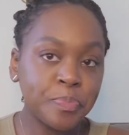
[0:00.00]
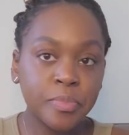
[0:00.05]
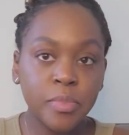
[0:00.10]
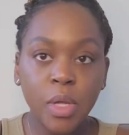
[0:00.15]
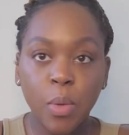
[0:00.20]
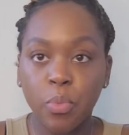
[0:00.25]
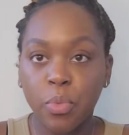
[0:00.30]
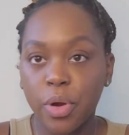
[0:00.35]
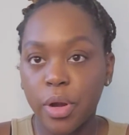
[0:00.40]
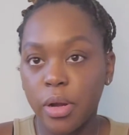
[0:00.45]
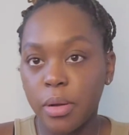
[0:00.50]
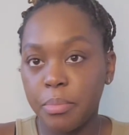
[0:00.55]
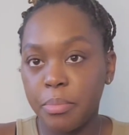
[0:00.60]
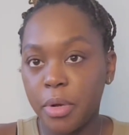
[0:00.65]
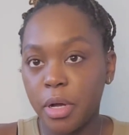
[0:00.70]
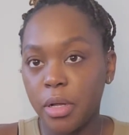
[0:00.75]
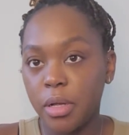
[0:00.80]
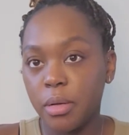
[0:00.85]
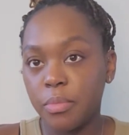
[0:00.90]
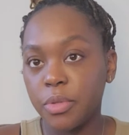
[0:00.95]
I'm wearing
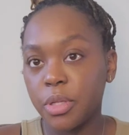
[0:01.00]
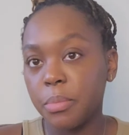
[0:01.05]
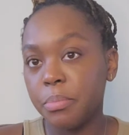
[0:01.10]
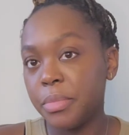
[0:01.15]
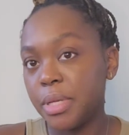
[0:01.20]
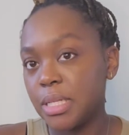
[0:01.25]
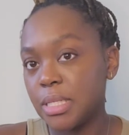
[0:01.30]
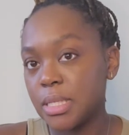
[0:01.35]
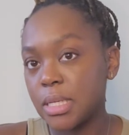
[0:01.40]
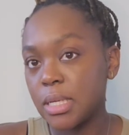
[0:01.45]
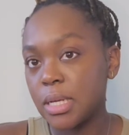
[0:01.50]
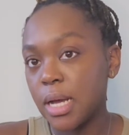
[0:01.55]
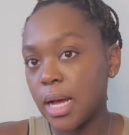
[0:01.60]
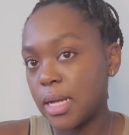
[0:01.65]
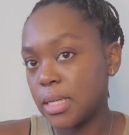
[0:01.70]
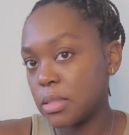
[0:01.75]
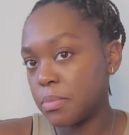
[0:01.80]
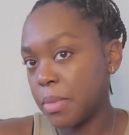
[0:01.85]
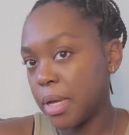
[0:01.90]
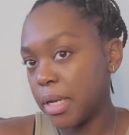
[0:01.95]
the Mented
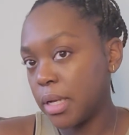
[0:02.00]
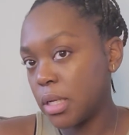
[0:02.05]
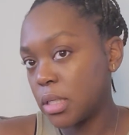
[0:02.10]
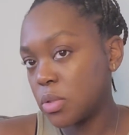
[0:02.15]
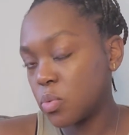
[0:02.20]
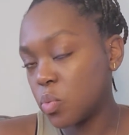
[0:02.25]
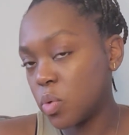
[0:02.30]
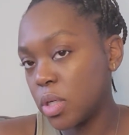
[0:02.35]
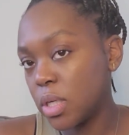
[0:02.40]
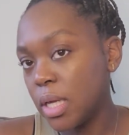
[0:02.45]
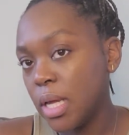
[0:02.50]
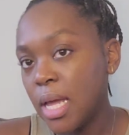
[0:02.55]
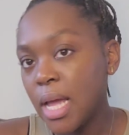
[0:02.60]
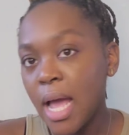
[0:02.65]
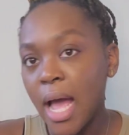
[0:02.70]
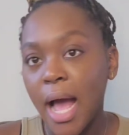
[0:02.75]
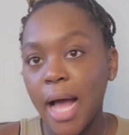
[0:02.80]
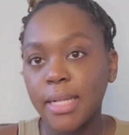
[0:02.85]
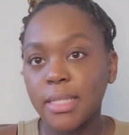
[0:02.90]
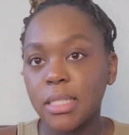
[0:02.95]
Cosmetics one.
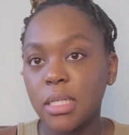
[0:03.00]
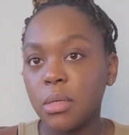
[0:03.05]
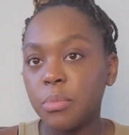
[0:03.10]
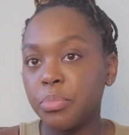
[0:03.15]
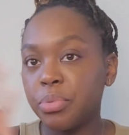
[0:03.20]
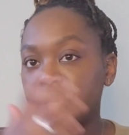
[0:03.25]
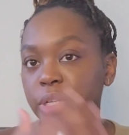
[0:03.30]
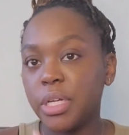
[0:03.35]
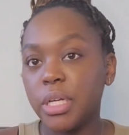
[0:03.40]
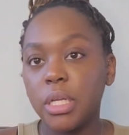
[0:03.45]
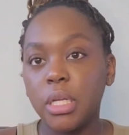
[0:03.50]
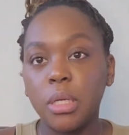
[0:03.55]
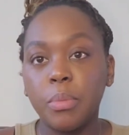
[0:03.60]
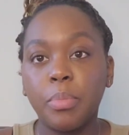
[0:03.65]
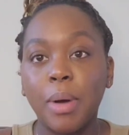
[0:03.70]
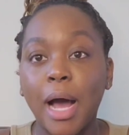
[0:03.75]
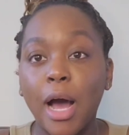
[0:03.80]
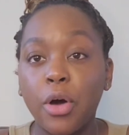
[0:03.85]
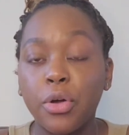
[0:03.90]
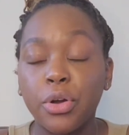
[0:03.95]
I didn't put any
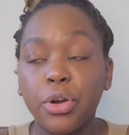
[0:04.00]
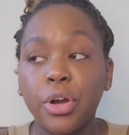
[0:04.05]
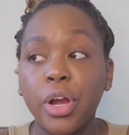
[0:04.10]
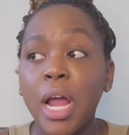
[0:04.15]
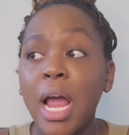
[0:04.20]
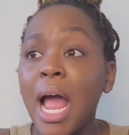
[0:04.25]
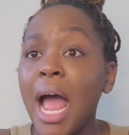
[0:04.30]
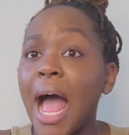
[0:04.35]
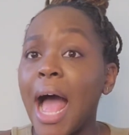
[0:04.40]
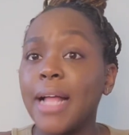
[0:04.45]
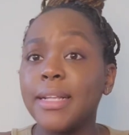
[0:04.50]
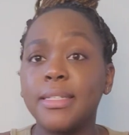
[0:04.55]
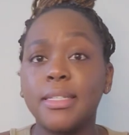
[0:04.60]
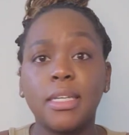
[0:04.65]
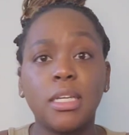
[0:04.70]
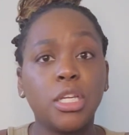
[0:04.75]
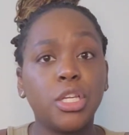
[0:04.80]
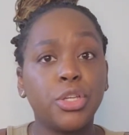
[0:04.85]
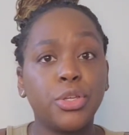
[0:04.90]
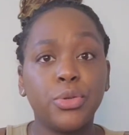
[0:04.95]
powder. I
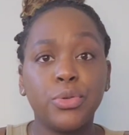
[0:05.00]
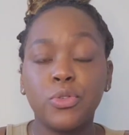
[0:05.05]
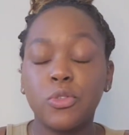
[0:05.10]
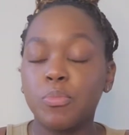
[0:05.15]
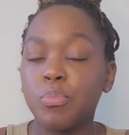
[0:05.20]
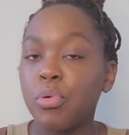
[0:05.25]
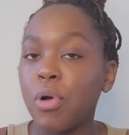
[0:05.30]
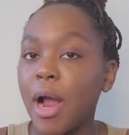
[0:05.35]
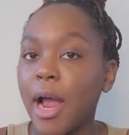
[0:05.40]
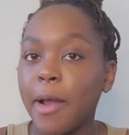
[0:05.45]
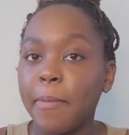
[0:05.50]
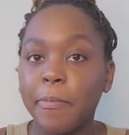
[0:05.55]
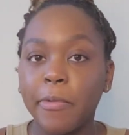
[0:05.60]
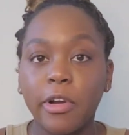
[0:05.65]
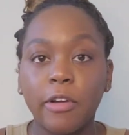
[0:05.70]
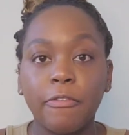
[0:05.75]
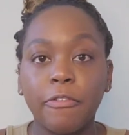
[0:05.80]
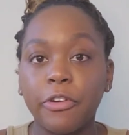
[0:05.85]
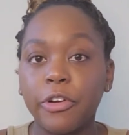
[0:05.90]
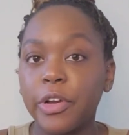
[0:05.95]
didn't use primer
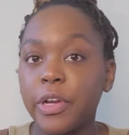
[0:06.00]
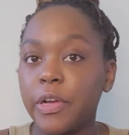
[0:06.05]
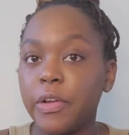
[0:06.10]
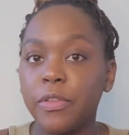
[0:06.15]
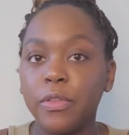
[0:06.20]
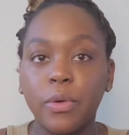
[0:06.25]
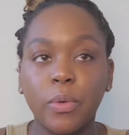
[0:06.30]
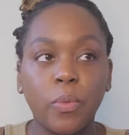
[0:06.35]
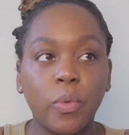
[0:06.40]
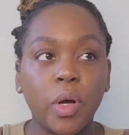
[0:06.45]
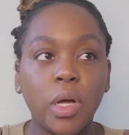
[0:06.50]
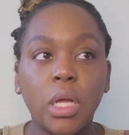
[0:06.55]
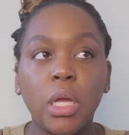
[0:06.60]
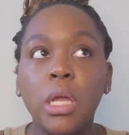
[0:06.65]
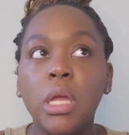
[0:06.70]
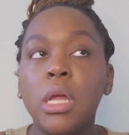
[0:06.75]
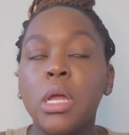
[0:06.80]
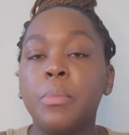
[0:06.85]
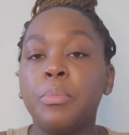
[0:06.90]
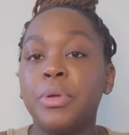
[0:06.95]
for either one
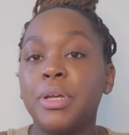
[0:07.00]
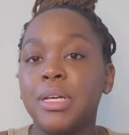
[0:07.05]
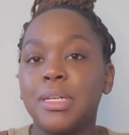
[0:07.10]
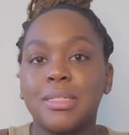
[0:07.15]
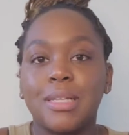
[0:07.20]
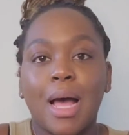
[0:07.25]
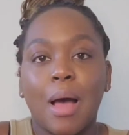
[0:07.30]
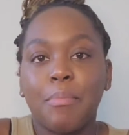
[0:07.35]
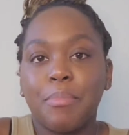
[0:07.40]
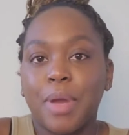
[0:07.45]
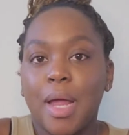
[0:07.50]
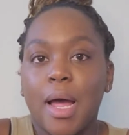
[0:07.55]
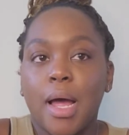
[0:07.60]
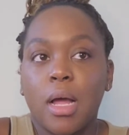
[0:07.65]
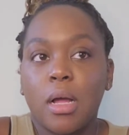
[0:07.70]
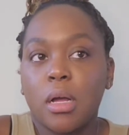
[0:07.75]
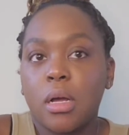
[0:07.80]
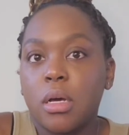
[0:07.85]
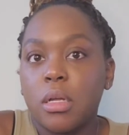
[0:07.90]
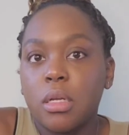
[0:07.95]
because I'm
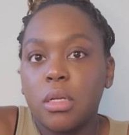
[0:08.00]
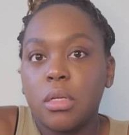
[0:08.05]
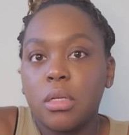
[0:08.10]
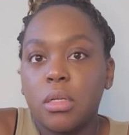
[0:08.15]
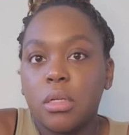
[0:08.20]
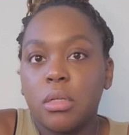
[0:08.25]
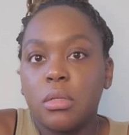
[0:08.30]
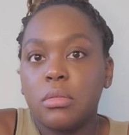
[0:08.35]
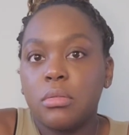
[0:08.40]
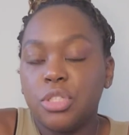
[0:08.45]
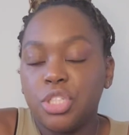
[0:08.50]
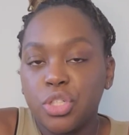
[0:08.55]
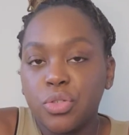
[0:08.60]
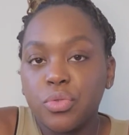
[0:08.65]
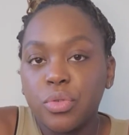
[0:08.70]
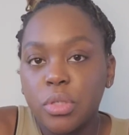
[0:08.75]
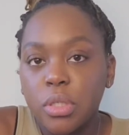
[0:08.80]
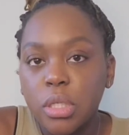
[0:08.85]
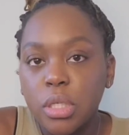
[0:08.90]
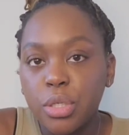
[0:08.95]
not gonna
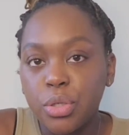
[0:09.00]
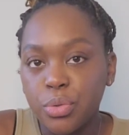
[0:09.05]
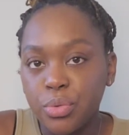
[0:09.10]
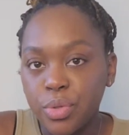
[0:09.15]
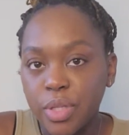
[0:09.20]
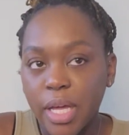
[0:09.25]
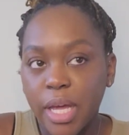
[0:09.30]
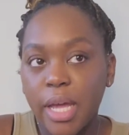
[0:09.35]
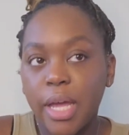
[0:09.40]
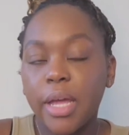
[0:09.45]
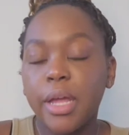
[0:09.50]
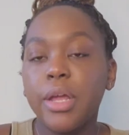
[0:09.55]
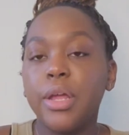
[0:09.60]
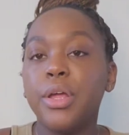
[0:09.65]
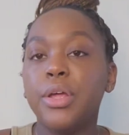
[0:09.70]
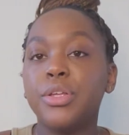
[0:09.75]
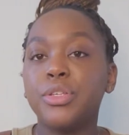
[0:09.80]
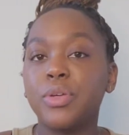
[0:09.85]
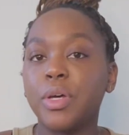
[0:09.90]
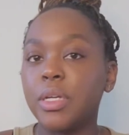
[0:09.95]
generally do that.
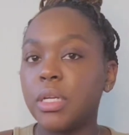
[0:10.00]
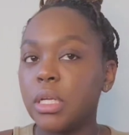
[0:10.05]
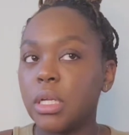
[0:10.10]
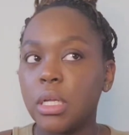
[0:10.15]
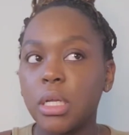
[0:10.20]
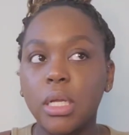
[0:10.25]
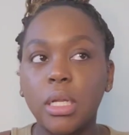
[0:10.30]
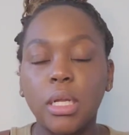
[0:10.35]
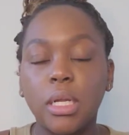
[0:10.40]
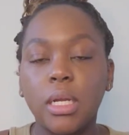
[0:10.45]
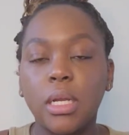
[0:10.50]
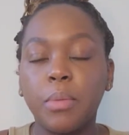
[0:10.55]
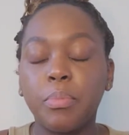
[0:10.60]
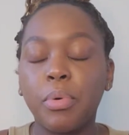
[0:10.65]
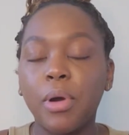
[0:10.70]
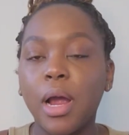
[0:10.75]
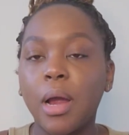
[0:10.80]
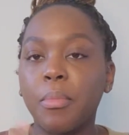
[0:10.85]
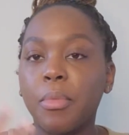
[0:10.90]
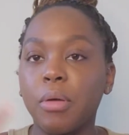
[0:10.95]
So I didn't get any
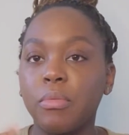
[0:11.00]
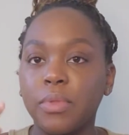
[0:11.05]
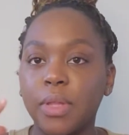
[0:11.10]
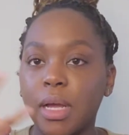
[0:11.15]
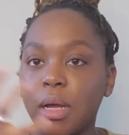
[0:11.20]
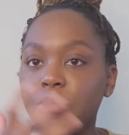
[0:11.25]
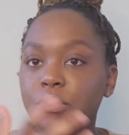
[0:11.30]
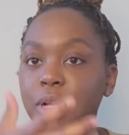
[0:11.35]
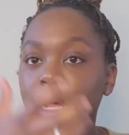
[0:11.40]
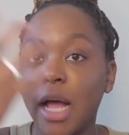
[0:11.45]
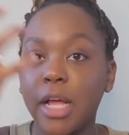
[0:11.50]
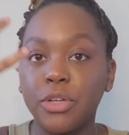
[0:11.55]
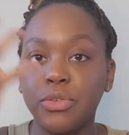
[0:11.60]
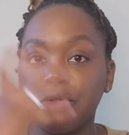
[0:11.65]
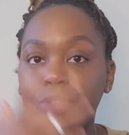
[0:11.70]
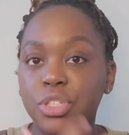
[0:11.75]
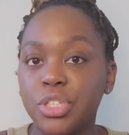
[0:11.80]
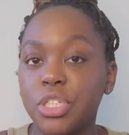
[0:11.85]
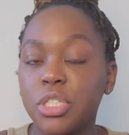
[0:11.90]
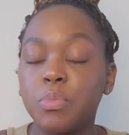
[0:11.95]
primer. I
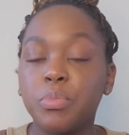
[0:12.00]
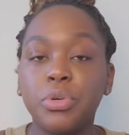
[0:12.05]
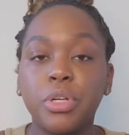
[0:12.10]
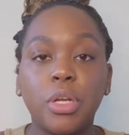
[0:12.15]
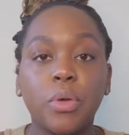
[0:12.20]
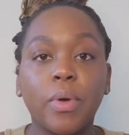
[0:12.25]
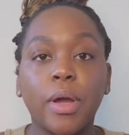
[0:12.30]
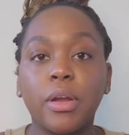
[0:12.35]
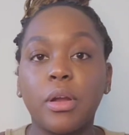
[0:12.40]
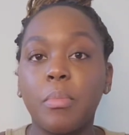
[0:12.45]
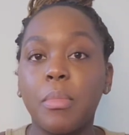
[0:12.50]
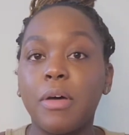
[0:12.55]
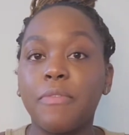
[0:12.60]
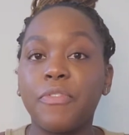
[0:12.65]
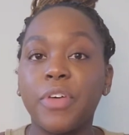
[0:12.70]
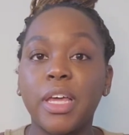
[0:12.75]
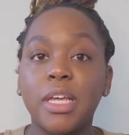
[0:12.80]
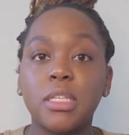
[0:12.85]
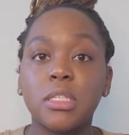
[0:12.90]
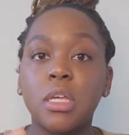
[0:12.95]
usually just put it right on my
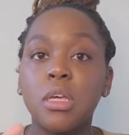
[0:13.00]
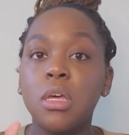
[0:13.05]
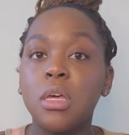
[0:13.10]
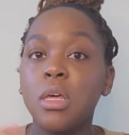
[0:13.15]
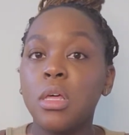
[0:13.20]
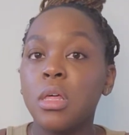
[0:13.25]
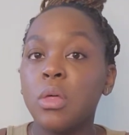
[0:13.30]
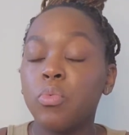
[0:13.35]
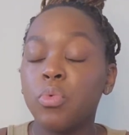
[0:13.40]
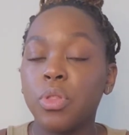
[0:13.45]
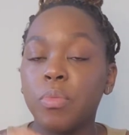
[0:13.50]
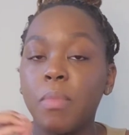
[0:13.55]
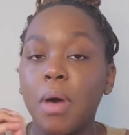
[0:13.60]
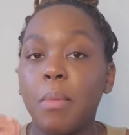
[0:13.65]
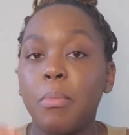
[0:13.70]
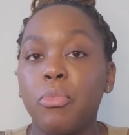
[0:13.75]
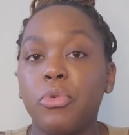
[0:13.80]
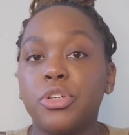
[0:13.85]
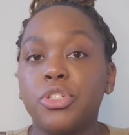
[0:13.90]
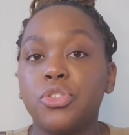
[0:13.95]
face with my
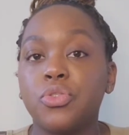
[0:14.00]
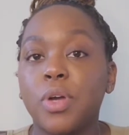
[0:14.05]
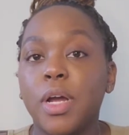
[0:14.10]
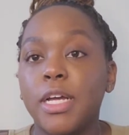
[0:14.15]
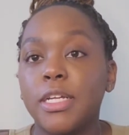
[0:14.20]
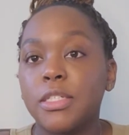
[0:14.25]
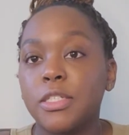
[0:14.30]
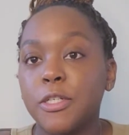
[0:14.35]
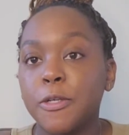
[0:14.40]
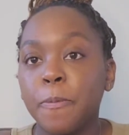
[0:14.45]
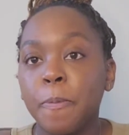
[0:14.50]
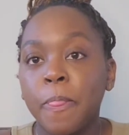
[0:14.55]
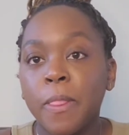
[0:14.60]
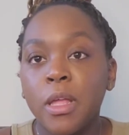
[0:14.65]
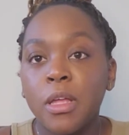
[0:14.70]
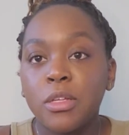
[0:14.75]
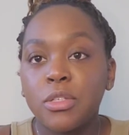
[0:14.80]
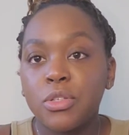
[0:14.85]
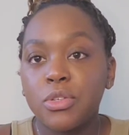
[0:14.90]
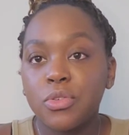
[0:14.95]
moisturizer,
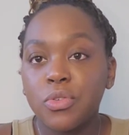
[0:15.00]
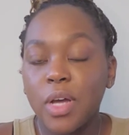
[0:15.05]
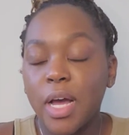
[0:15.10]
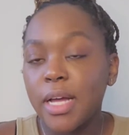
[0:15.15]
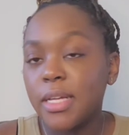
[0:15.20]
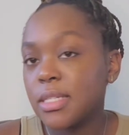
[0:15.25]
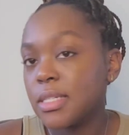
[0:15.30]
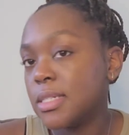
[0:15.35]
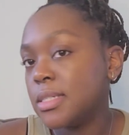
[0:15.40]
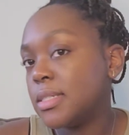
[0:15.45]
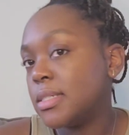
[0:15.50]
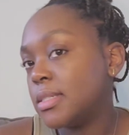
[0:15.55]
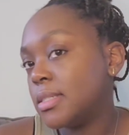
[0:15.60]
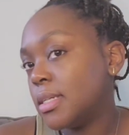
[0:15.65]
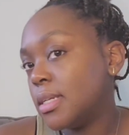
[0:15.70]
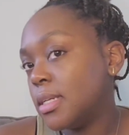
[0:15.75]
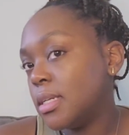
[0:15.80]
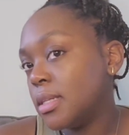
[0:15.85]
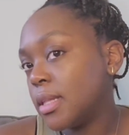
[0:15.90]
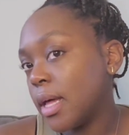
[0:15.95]
so you guys could
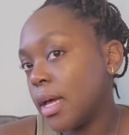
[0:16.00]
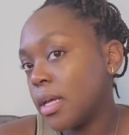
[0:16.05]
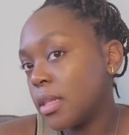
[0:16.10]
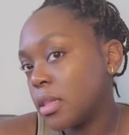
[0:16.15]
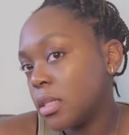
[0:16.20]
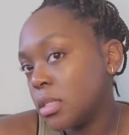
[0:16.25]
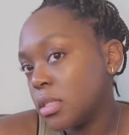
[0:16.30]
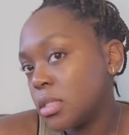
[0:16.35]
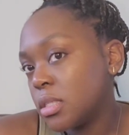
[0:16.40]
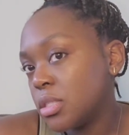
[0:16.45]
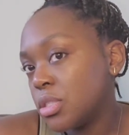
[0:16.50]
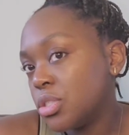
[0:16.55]
see like this is